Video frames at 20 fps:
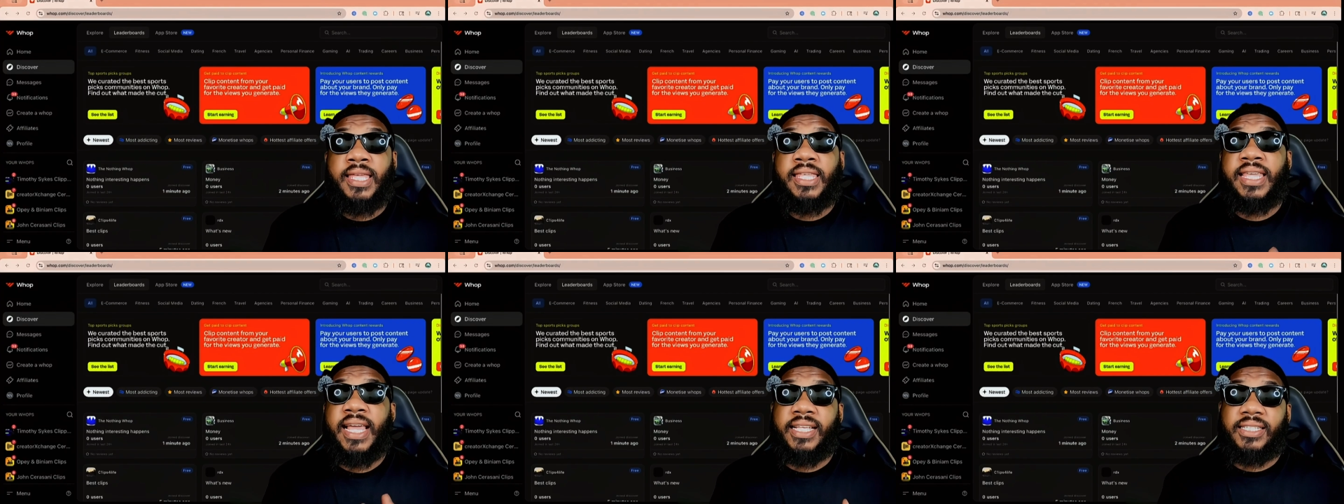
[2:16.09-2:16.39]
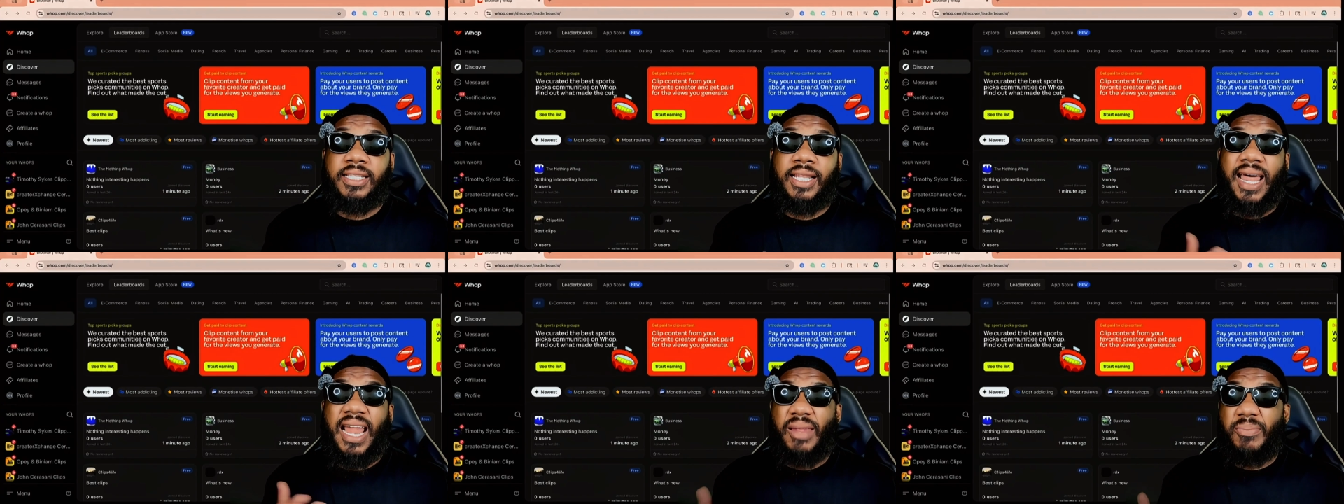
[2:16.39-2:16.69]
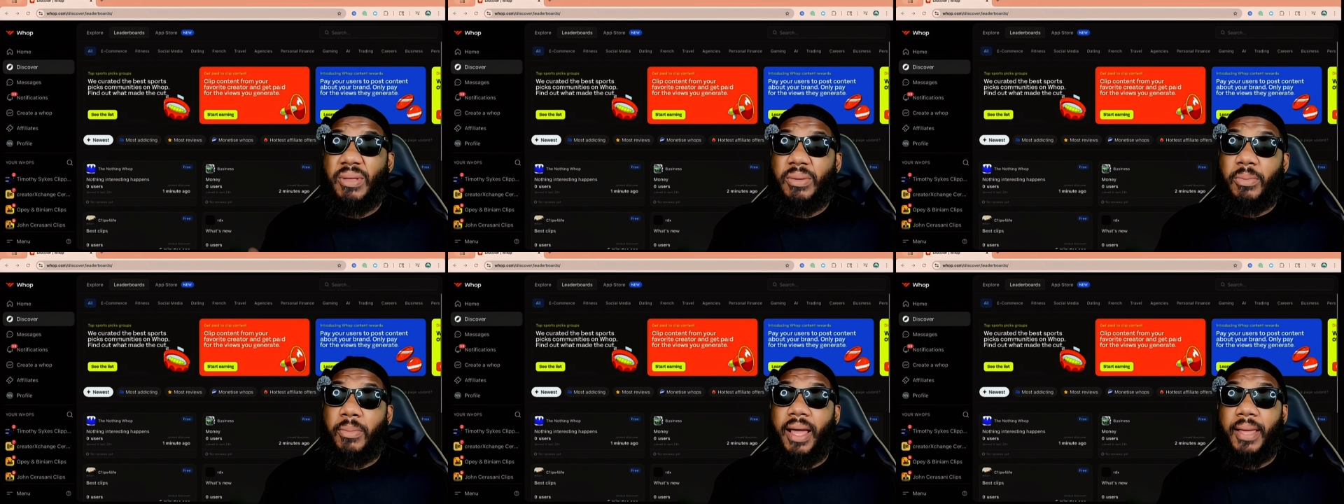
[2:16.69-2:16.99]
Yes, a lot
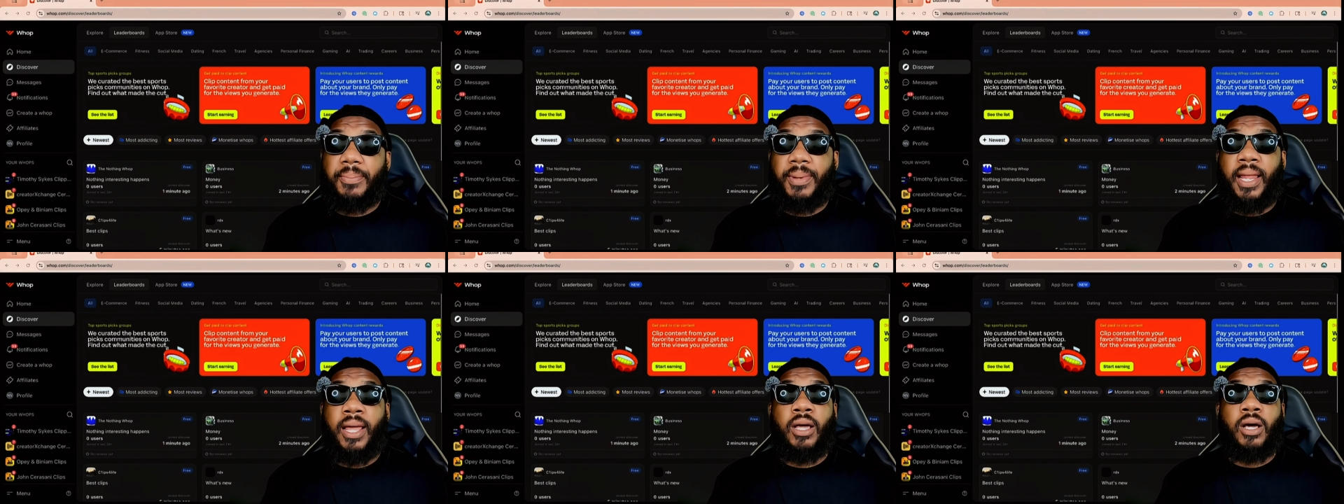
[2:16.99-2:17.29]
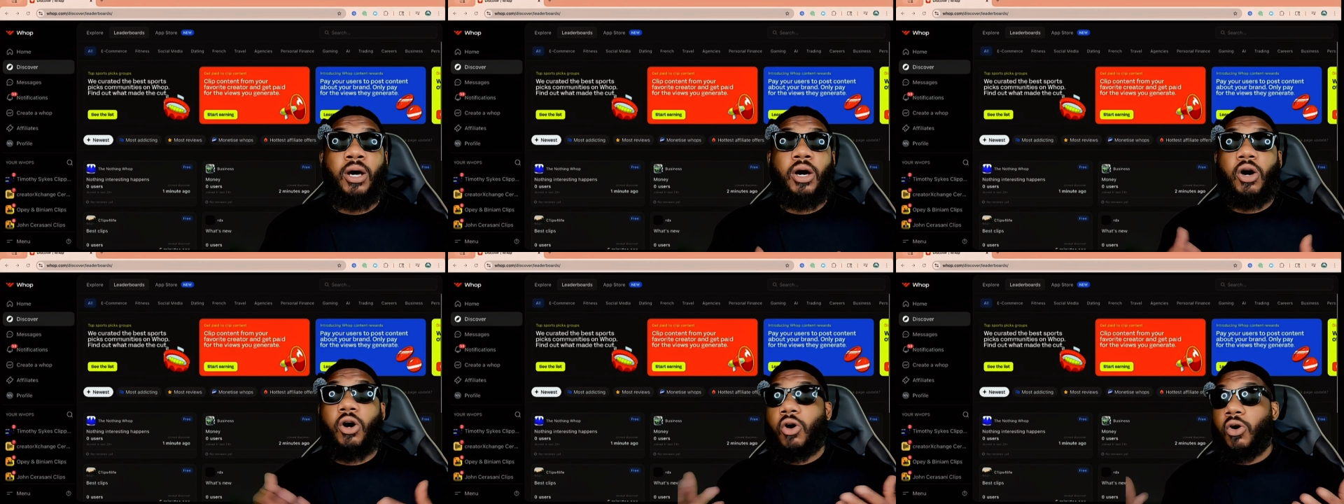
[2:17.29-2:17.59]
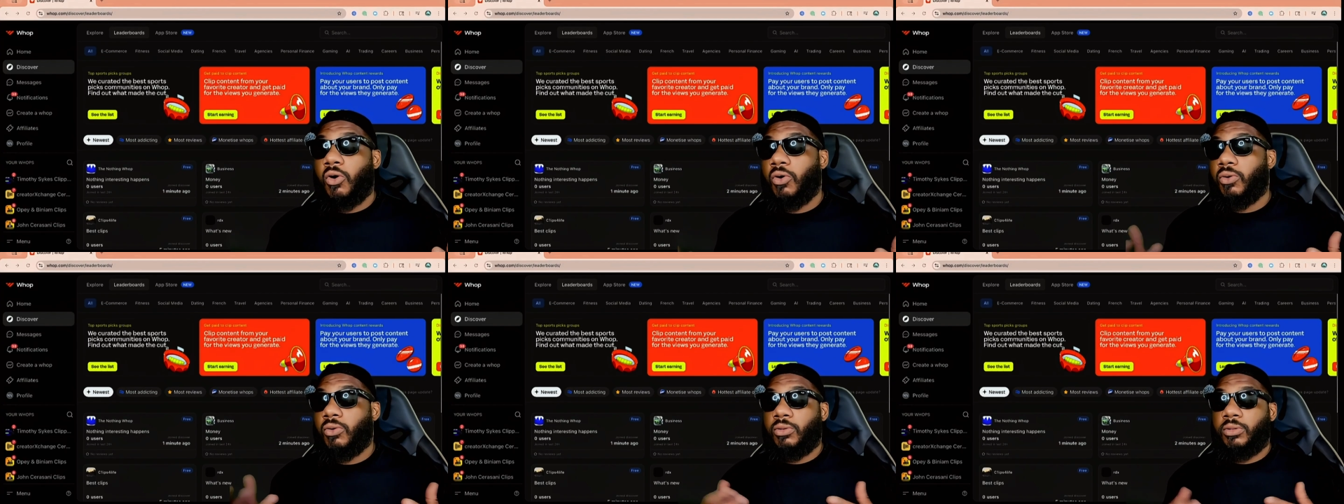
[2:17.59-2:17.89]
of people might be like,
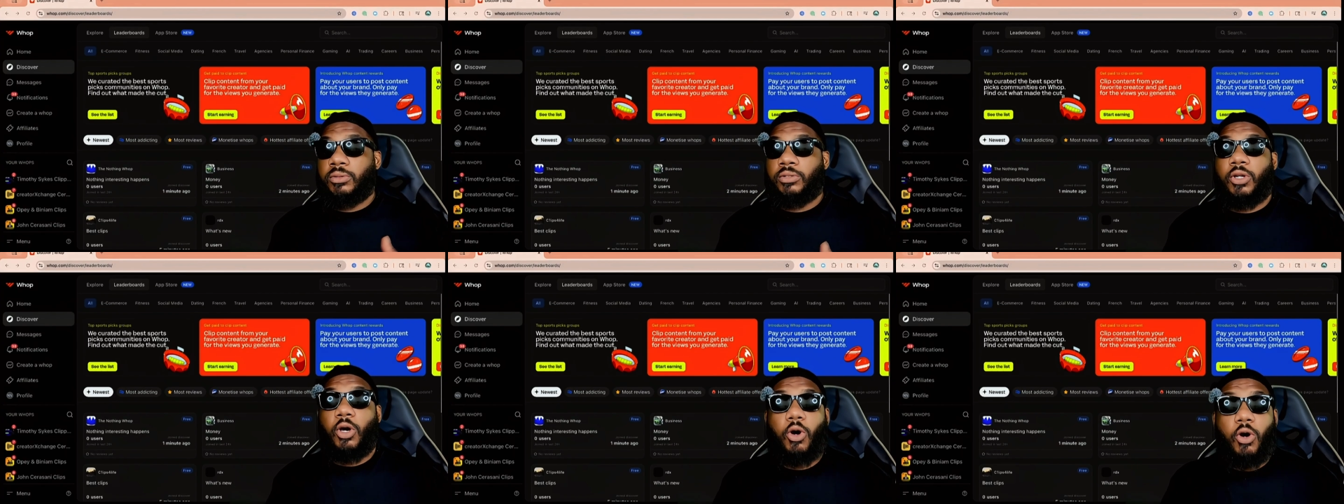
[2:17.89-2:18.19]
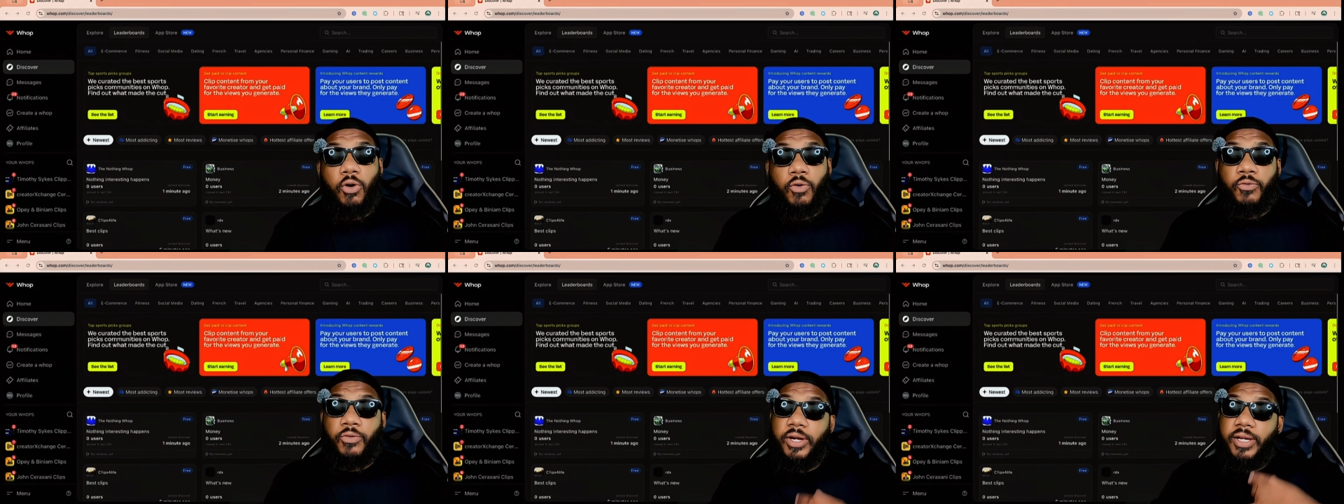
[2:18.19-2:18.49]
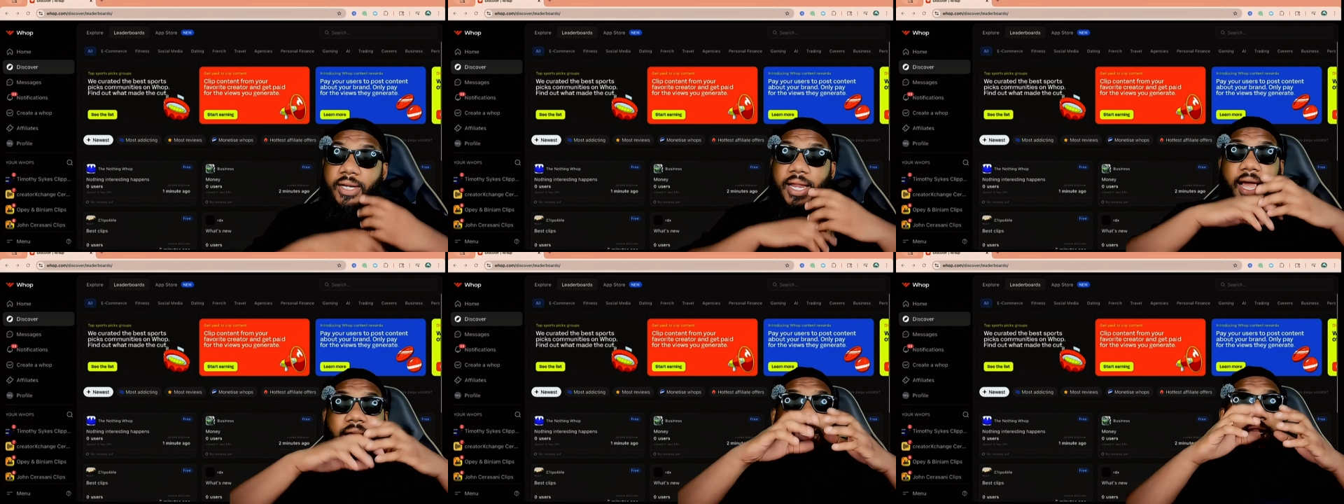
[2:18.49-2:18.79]
oh, no,
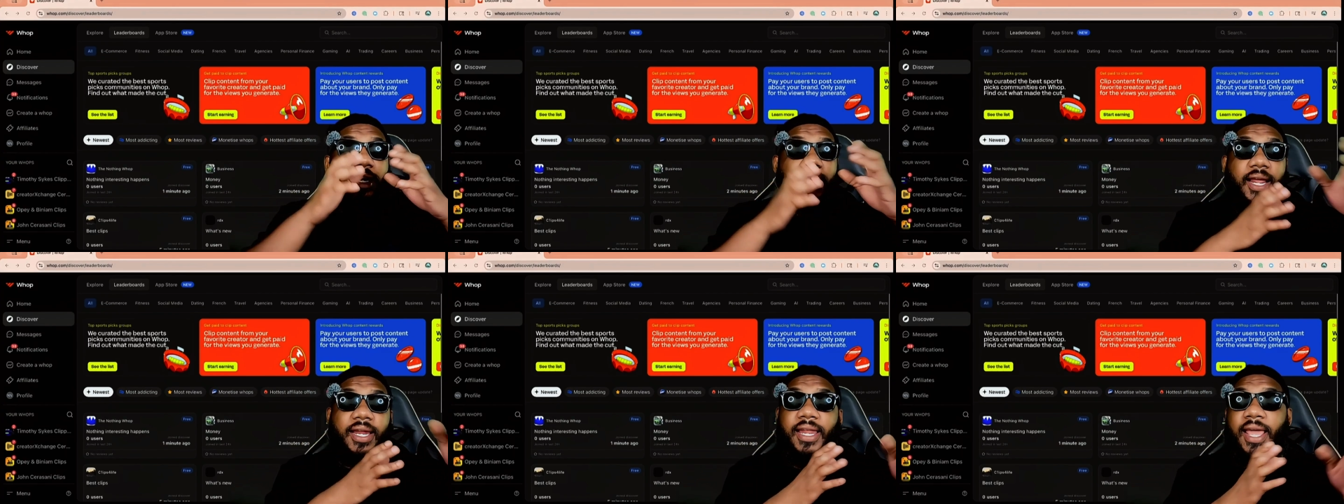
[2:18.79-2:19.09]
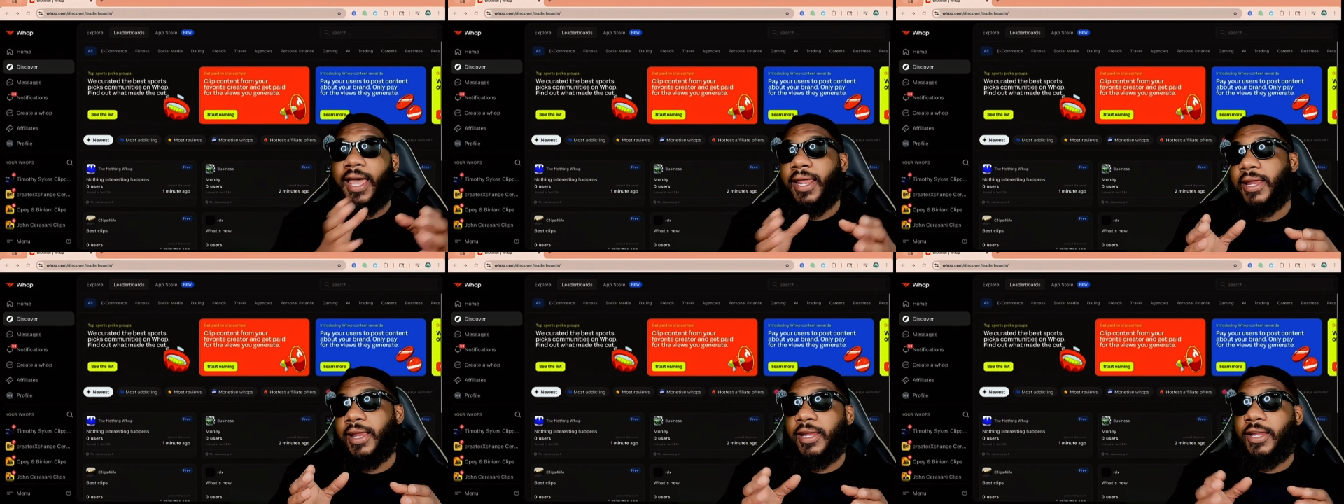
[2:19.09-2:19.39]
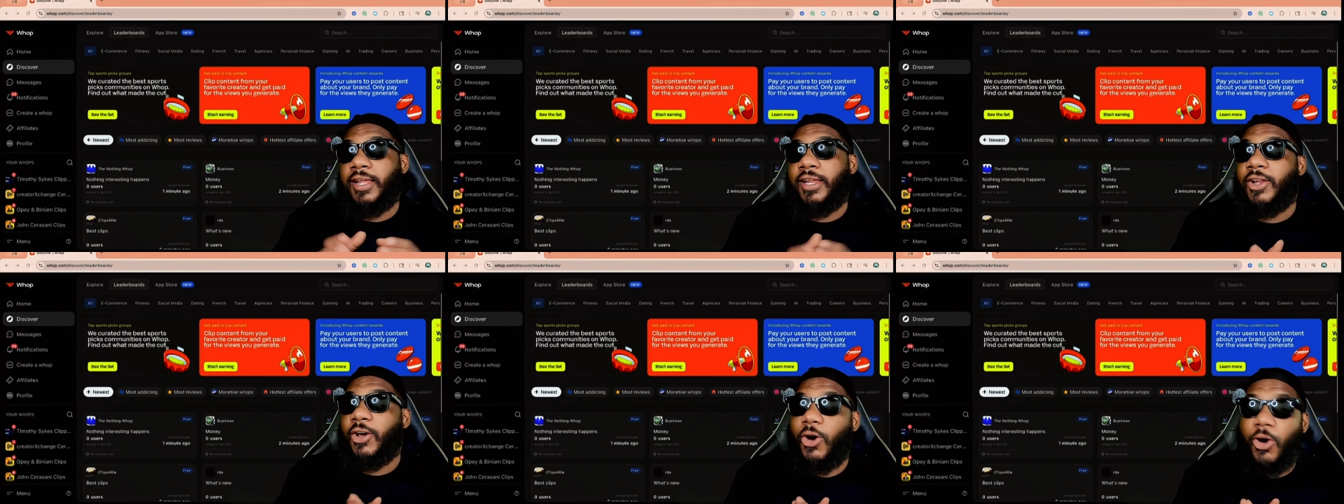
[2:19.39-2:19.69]
we're not good at editing.